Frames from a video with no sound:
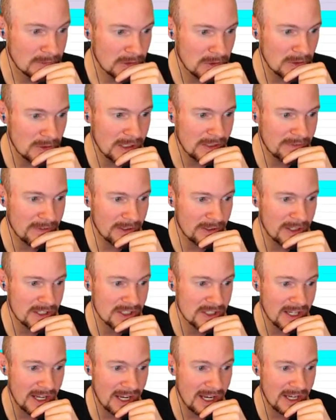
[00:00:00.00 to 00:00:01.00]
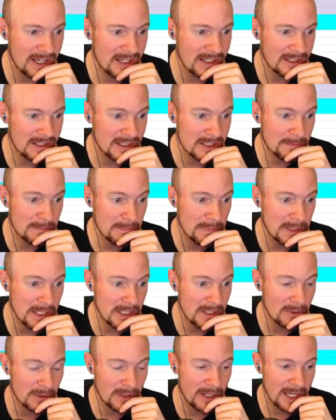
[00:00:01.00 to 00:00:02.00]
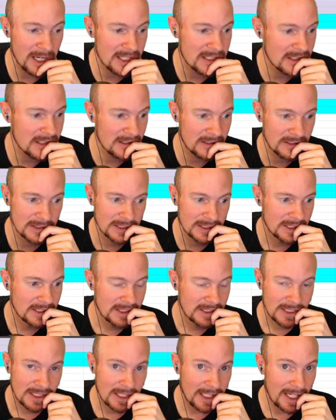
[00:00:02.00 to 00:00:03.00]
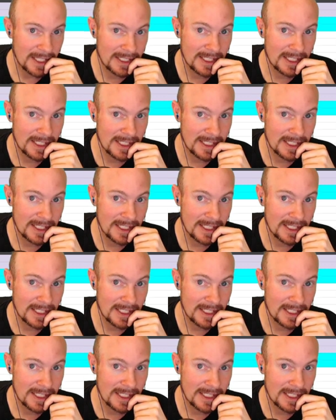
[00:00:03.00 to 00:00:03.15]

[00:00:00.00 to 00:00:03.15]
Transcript: You think Federation A is B or A tier? I